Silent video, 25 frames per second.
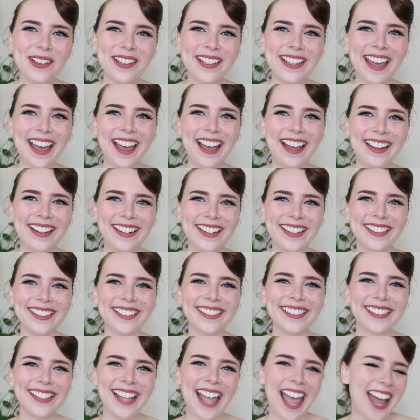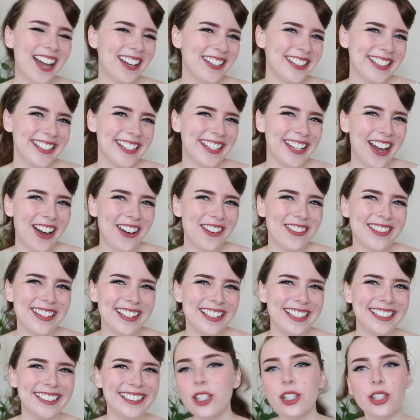again! How's it
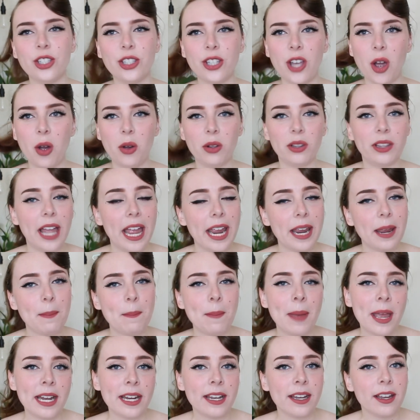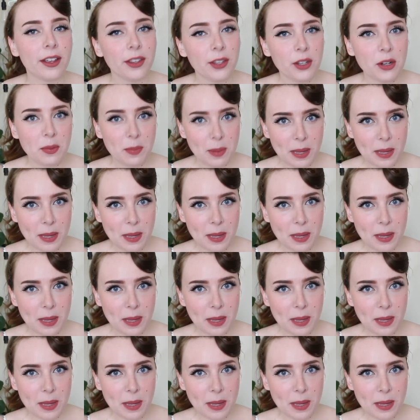going? So, like many other